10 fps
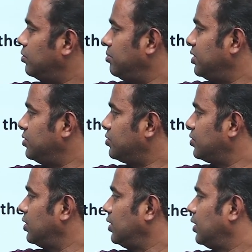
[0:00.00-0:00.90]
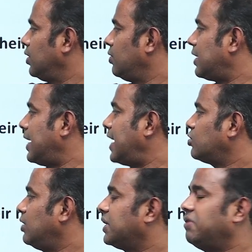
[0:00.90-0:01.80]
means you are
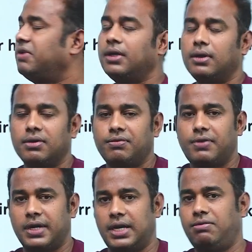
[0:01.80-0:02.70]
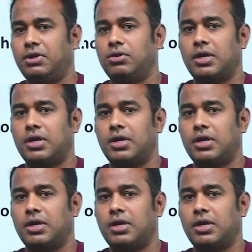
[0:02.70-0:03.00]
actually giving for every